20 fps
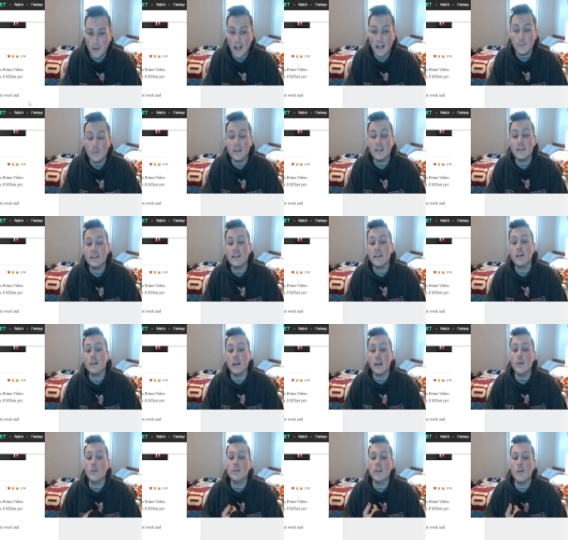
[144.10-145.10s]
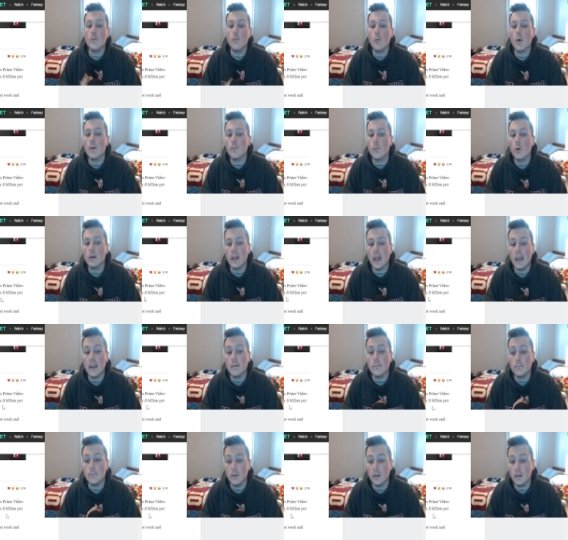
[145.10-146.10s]
as we can see here, it was a
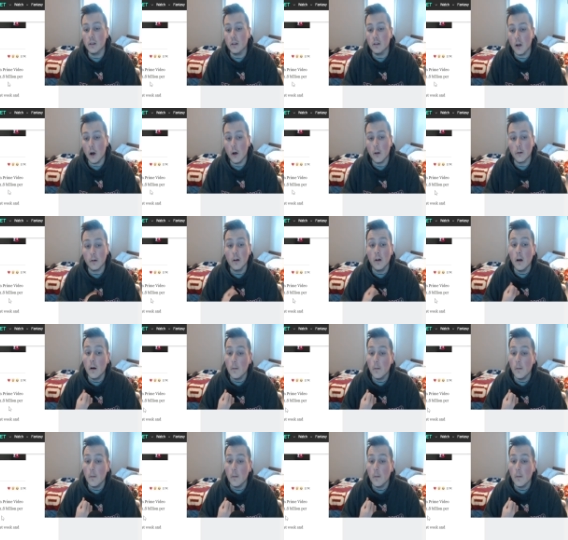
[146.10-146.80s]
1.8 billion dollar